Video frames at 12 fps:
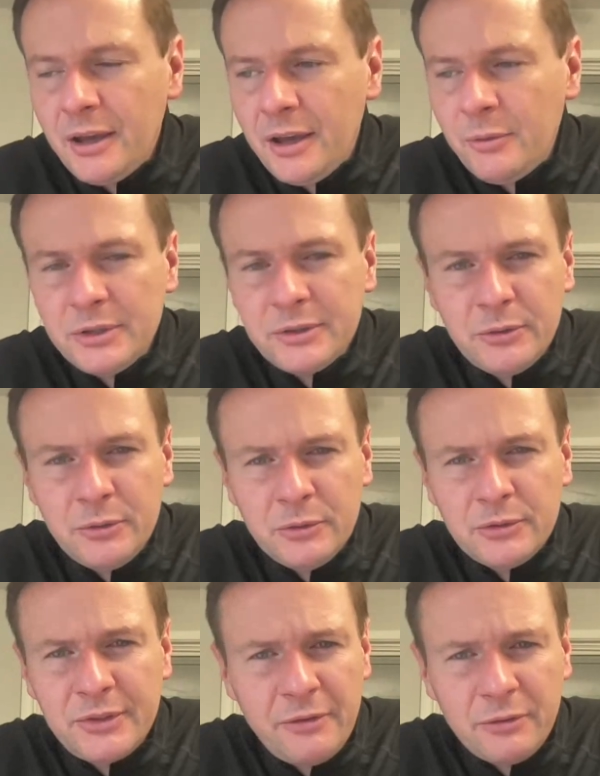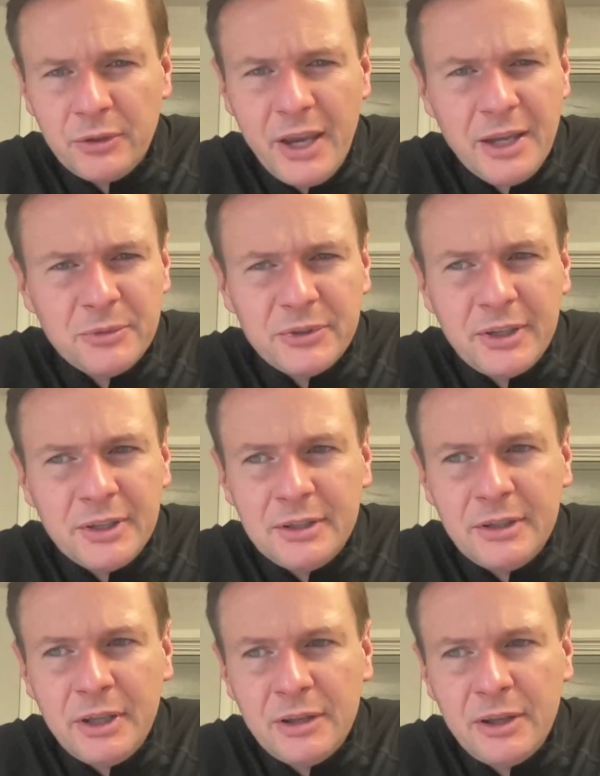I went to several games,
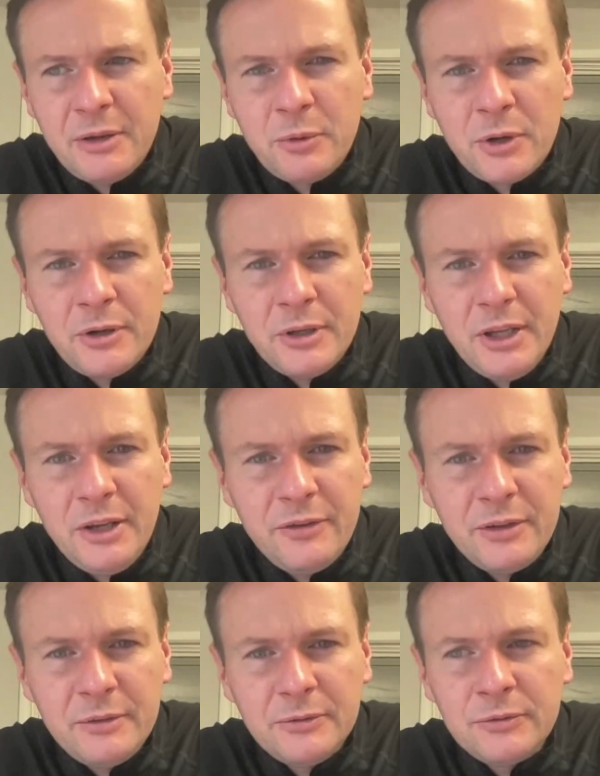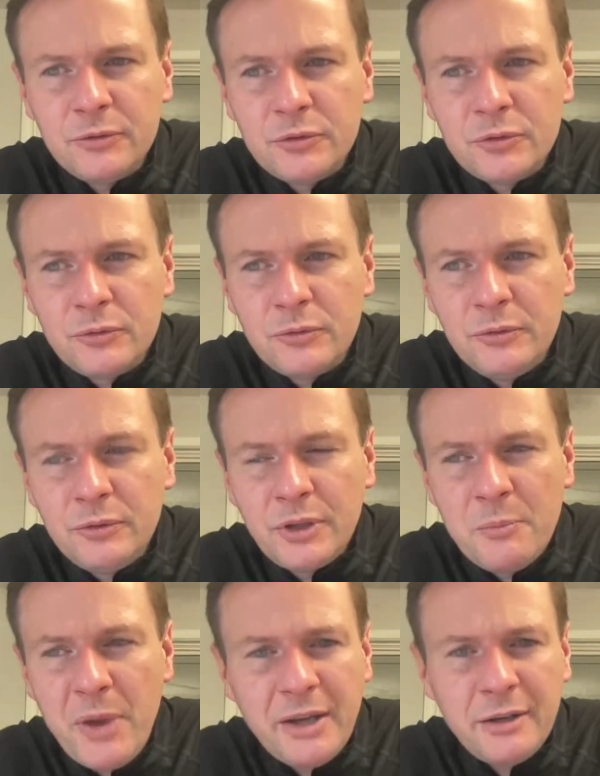and they weren't even
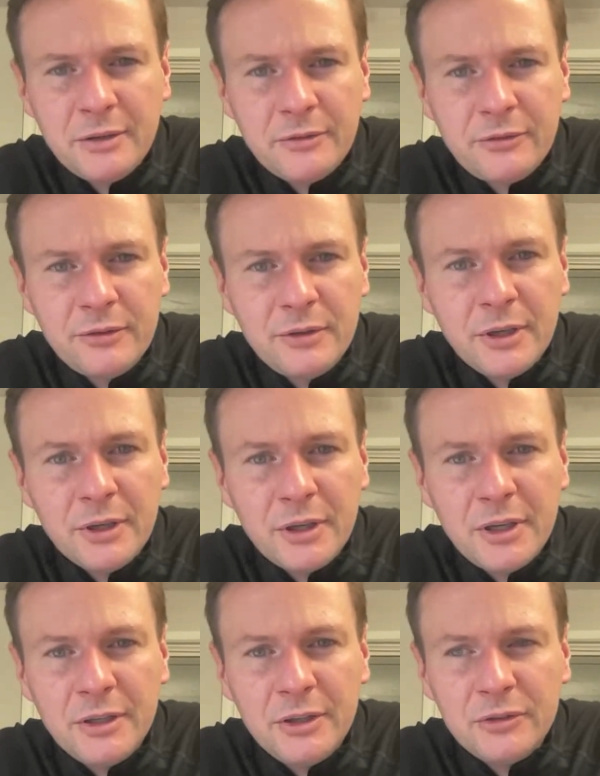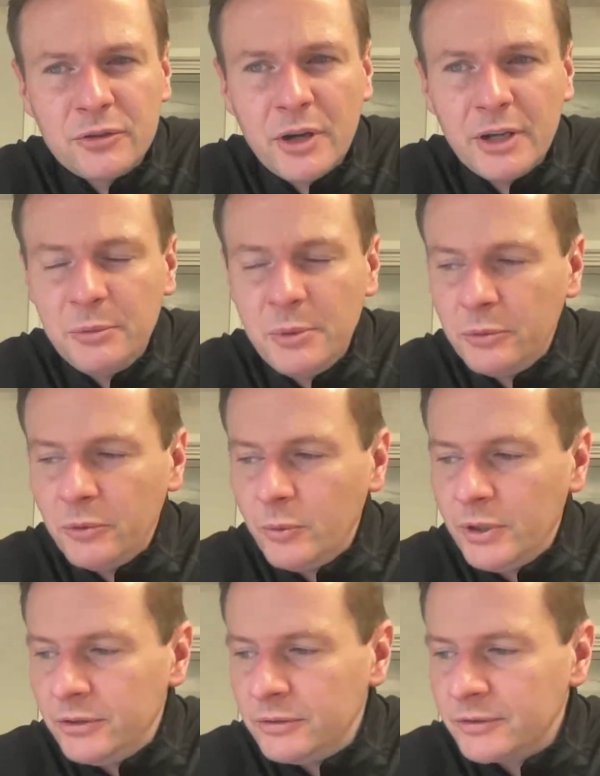competitive and trying to be able to
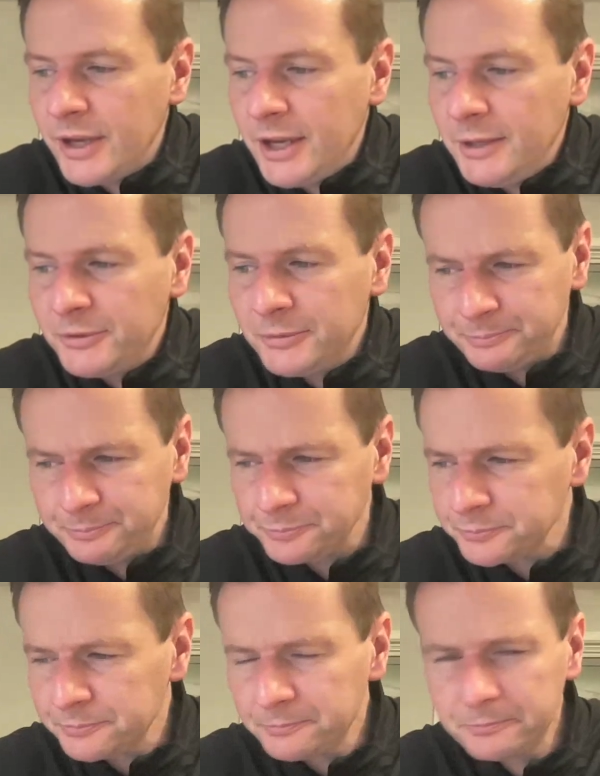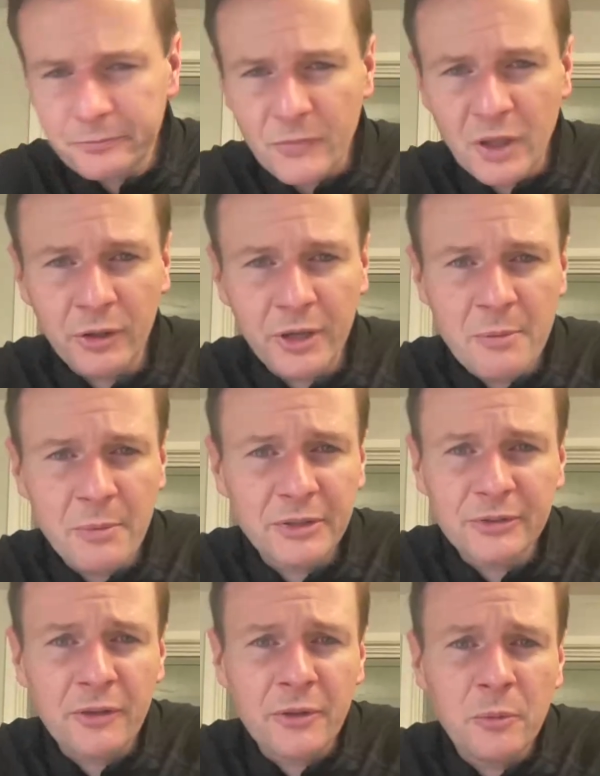win those games. And the game I
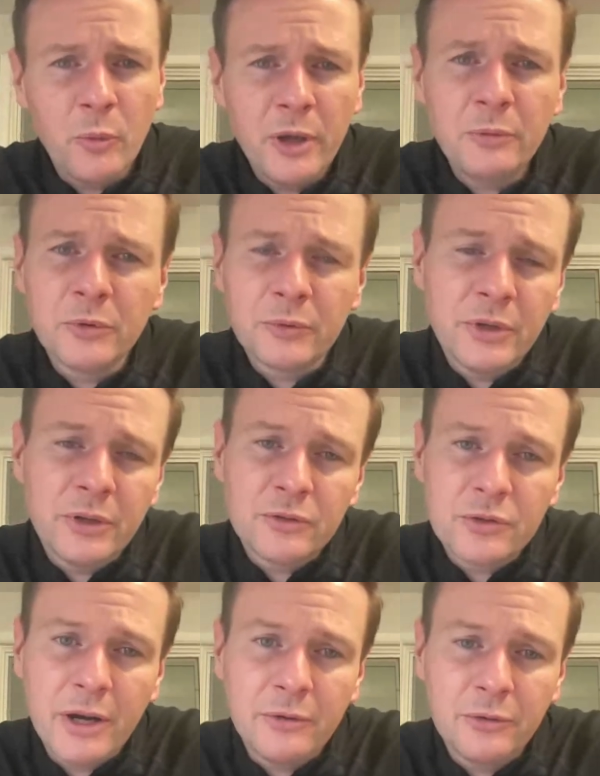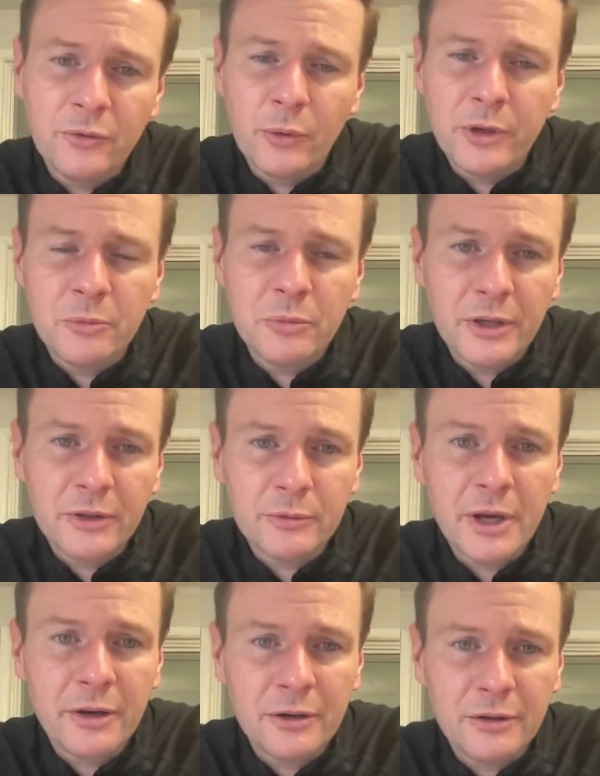saw them win was when they were trying to avoid to break the
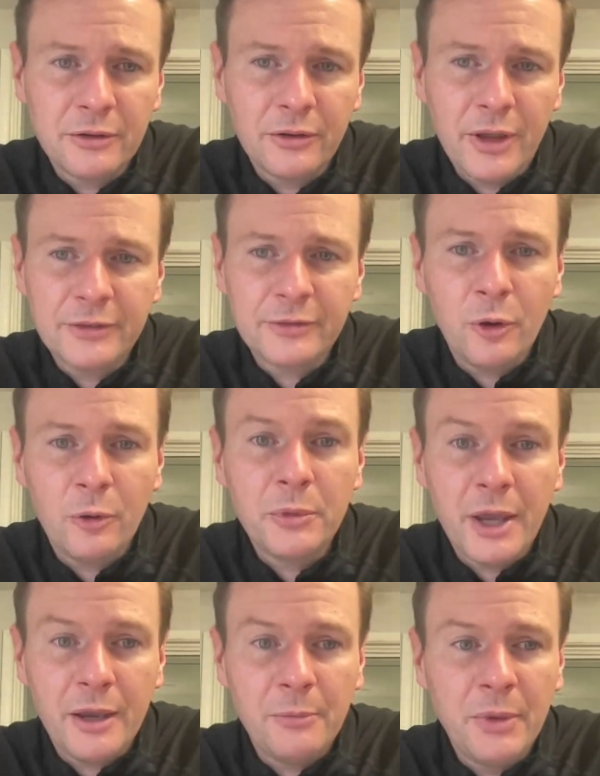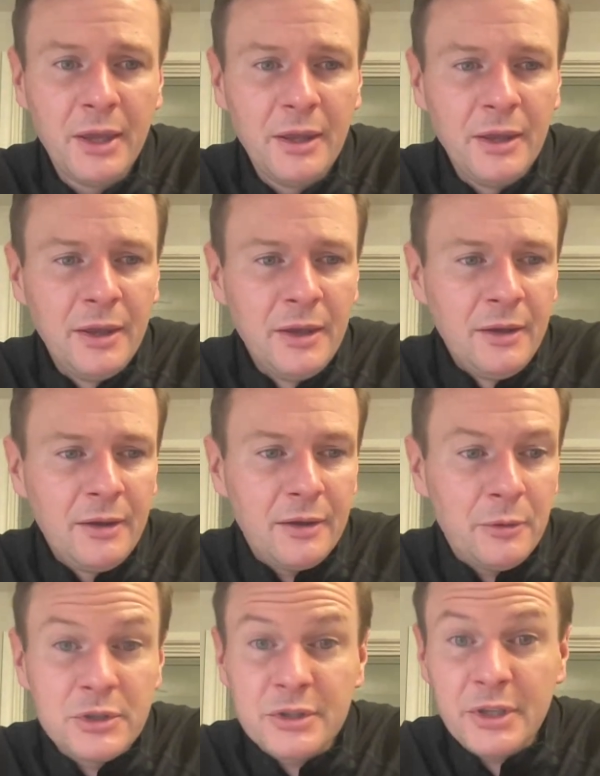record in their last home game,
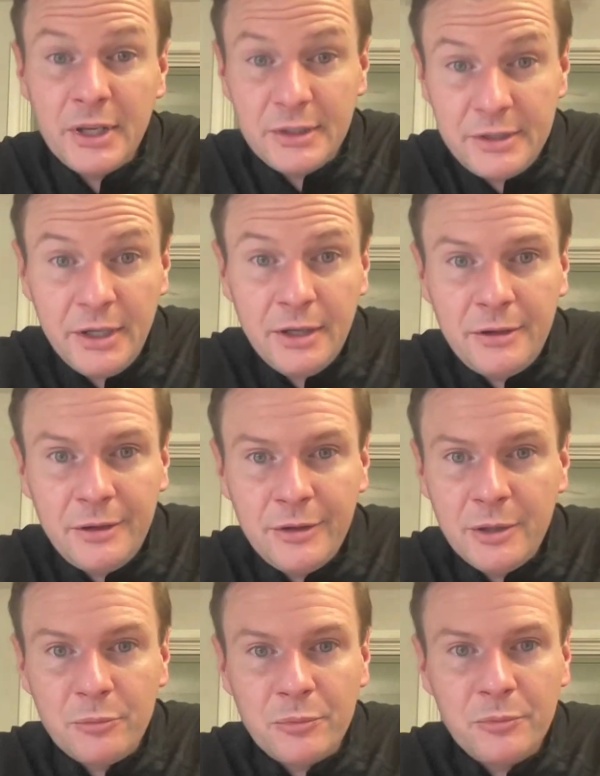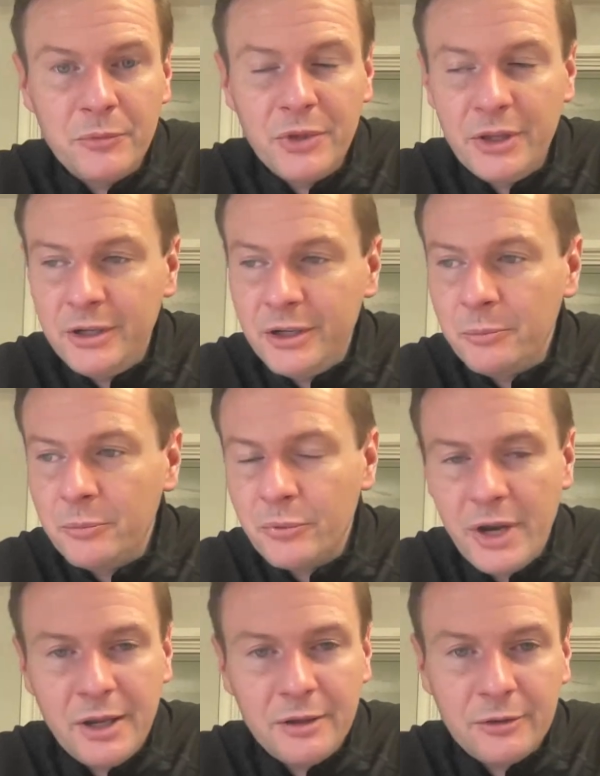which they did, and then they ended up
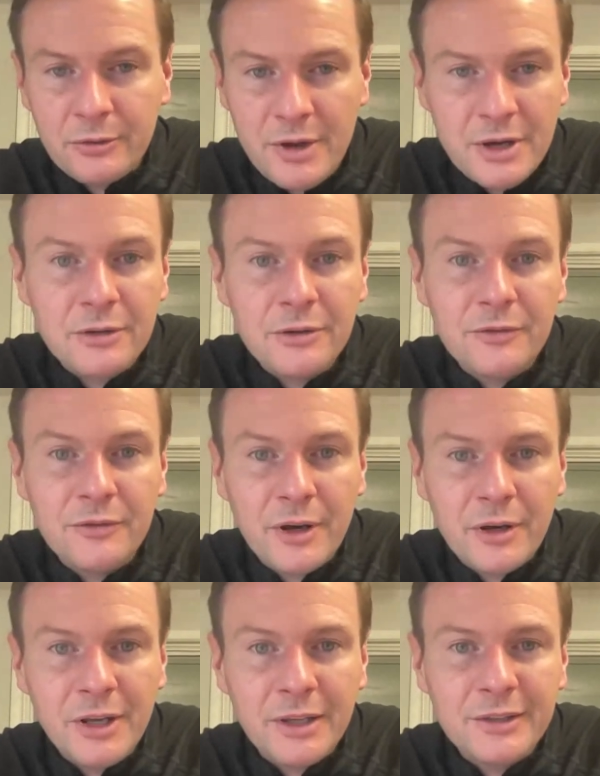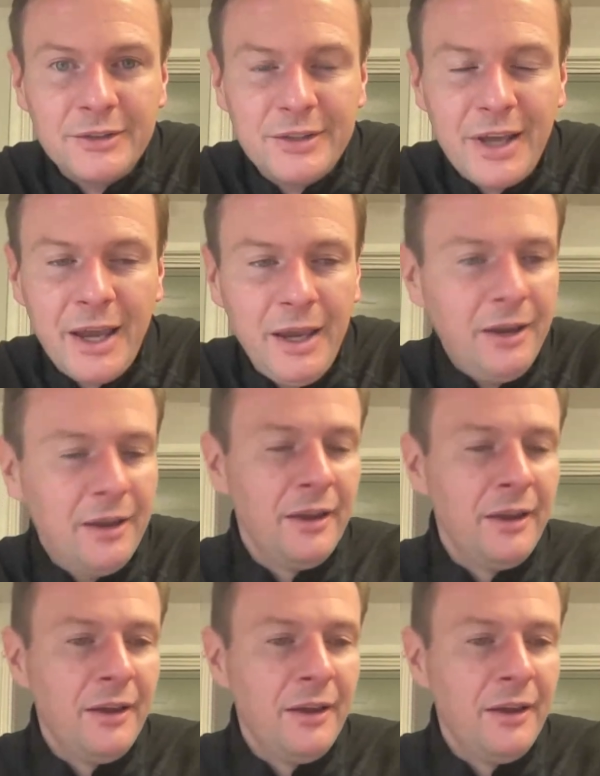breaking the record the very next day.